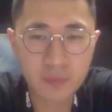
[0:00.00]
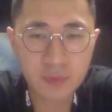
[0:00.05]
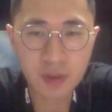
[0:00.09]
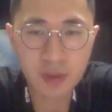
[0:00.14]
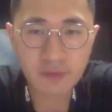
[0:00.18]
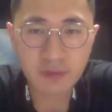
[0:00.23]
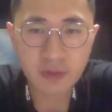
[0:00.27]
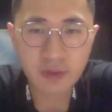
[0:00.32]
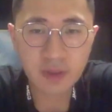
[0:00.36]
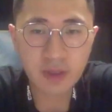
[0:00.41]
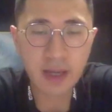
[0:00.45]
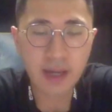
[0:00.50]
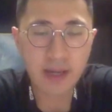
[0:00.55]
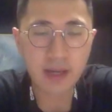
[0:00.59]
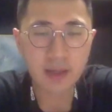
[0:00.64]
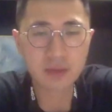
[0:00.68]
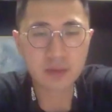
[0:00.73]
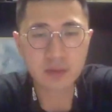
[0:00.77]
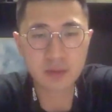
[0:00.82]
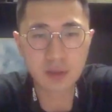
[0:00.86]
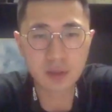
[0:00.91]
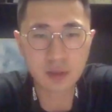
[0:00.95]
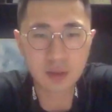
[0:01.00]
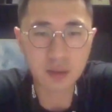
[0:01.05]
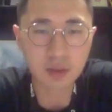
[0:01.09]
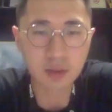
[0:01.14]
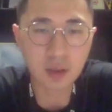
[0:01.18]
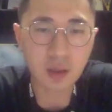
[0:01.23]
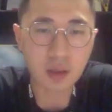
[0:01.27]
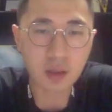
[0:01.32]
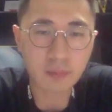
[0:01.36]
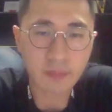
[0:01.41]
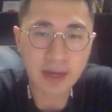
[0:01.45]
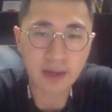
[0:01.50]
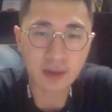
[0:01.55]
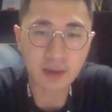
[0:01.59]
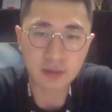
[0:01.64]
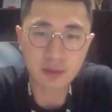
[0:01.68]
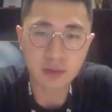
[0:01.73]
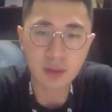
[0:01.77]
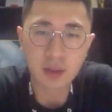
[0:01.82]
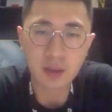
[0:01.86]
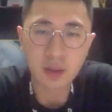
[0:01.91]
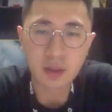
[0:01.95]
definitely has uh, automatic
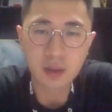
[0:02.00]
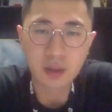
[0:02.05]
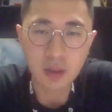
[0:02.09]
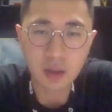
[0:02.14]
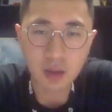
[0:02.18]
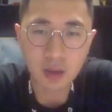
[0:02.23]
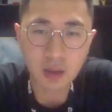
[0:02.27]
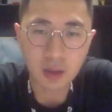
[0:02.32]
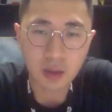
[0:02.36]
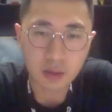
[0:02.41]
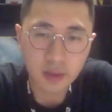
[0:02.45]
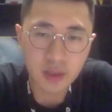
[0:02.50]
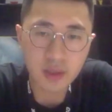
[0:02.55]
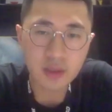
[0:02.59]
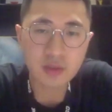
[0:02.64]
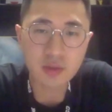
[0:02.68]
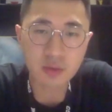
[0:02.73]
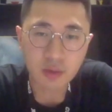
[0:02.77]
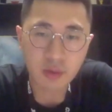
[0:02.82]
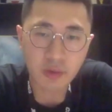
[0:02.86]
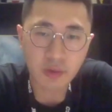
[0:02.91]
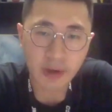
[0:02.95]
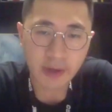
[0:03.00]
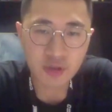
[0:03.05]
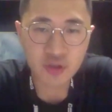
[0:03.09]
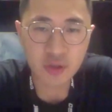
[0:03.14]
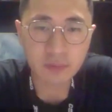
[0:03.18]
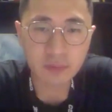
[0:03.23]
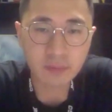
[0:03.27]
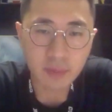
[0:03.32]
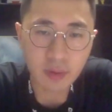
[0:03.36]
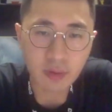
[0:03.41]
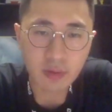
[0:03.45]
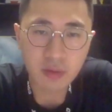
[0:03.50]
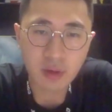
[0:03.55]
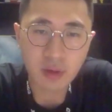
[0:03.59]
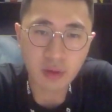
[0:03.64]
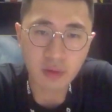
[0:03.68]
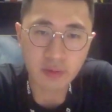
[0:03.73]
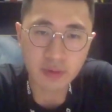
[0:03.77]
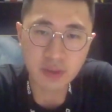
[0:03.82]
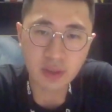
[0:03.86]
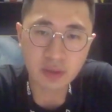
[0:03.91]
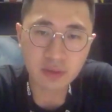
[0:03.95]
uh, keystone correction both
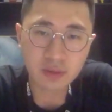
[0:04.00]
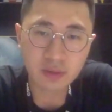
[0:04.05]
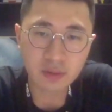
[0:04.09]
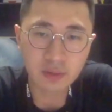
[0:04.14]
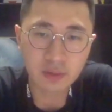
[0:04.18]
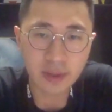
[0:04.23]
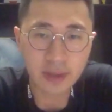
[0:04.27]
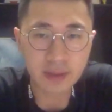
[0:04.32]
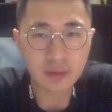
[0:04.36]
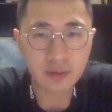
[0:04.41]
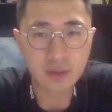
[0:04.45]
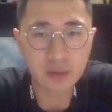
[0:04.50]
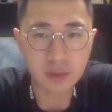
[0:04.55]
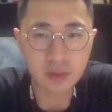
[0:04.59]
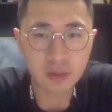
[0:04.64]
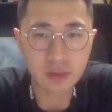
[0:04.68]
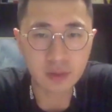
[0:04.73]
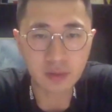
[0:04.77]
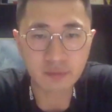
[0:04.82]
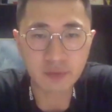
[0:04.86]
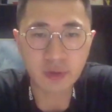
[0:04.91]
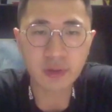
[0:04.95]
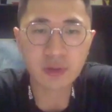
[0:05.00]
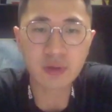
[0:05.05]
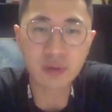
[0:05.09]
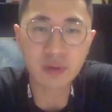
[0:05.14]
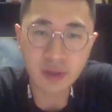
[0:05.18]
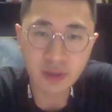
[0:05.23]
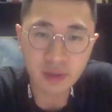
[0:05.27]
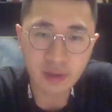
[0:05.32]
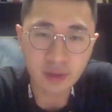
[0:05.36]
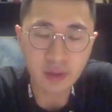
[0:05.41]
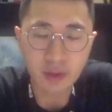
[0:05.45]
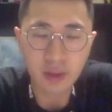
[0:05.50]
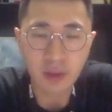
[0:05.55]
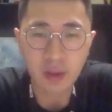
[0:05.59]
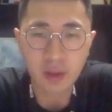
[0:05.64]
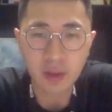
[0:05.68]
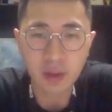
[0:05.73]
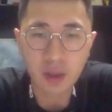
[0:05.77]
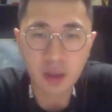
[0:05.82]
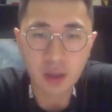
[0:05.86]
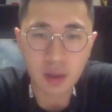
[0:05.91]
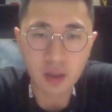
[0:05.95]
horizontal and uh, vertically.
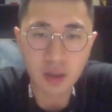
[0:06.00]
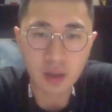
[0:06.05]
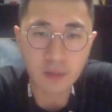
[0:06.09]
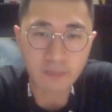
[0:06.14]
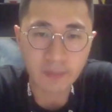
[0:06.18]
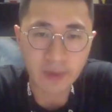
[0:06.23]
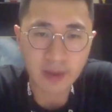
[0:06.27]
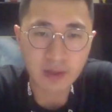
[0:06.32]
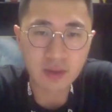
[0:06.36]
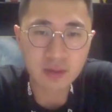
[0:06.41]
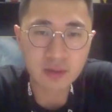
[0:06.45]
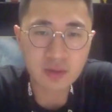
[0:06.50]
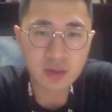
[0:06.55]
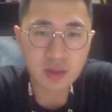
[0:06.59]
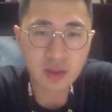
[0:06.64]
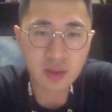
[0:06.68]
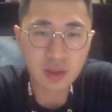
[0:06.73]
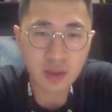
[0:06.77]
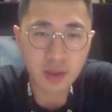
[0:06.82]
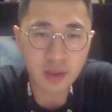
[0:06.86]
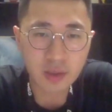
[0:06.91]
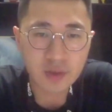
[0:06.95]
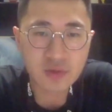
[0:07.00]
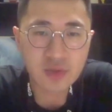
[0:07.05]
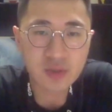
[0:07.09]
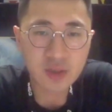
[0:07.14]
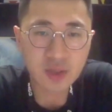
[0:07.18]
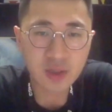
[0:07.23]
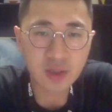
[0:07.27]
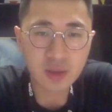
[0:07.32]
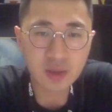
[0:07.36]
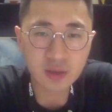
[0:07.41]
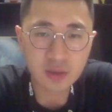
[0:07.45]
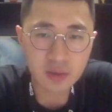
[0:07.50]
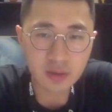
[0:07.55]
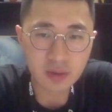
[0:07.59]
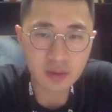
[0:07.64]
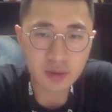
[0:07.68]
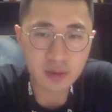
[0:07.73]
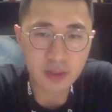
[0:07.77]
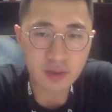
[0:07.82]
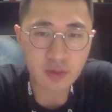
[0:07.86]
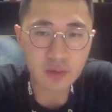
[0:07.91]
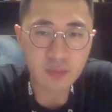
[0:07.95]
Um, and it's interesting
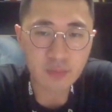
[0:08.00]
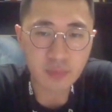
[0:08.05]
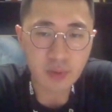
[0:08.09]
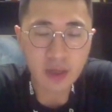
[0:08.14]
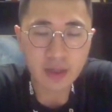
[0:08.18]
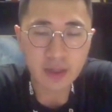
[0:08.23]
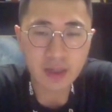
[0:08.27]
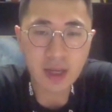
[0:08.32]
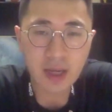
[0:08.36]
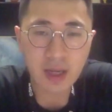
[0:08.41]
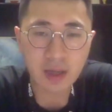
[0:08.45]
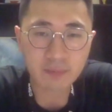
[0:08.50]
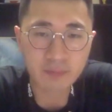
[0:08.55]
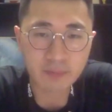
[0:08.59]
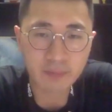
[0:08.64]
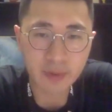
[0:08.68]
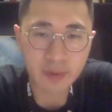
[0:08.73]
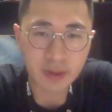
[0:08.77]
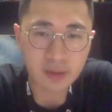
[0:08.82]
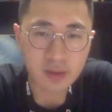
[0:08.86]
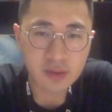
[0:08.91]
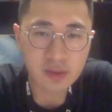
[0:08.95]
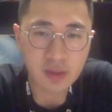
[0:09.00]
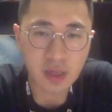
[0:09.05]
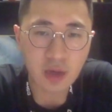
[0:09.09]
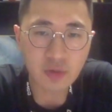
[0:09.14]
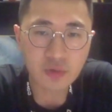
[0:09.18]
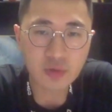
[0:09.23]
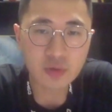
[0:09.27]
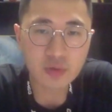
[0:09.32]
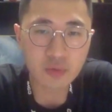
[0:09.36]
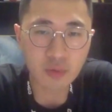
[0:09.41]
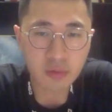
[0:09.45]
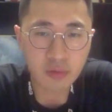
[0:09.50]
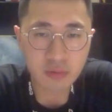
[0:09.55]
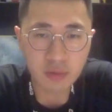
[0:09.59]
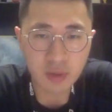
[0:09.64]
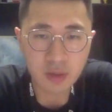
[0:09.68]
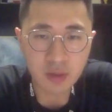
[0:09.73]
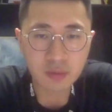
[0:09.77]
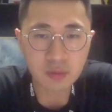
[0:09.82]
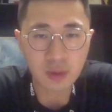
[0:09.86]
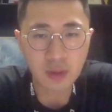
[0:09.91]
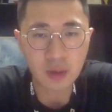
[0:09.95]
that you brought it up because ultra short
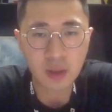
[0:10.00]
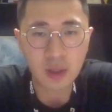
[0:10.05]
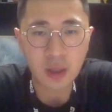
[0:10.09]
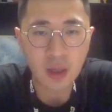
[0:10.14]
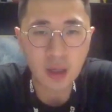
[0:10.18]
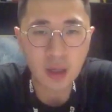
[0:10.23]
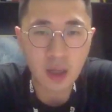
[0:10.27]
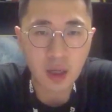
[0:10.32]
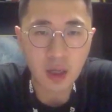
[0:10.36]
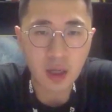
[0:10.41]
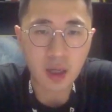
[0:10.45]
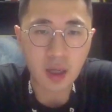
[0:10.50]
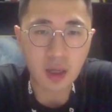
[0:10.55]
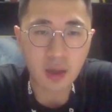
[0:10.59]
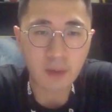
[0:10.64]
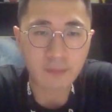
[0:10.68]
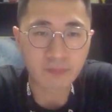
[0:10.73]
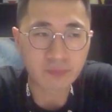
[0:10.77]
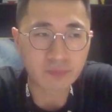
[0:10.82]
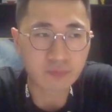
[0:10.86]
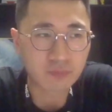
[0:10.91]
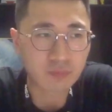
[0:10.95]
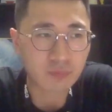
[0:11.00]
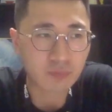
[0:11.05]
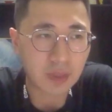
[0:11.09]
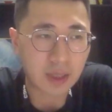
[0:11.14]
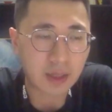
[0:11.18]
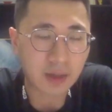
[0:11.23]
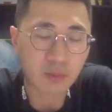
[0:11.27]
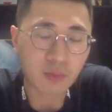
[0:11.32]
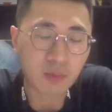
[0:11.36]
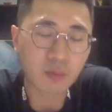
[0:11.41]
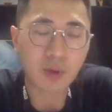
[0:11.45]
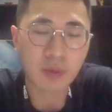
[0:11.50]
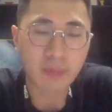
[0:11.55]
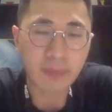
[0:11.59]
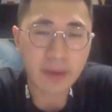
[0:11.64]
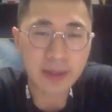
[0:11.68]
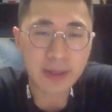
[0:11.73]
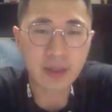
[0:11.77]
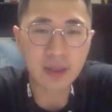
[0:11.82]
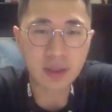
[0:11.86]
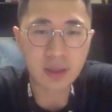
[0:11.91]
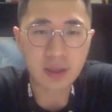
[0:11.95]
throw, um, like when we're
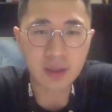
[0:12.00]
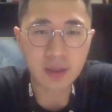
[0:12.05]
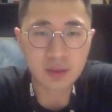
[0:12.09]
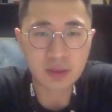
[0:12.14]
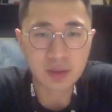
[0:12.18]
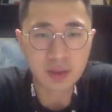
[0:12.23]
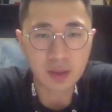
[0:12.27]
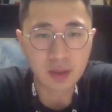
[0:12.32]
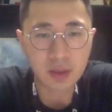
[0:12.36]
making it,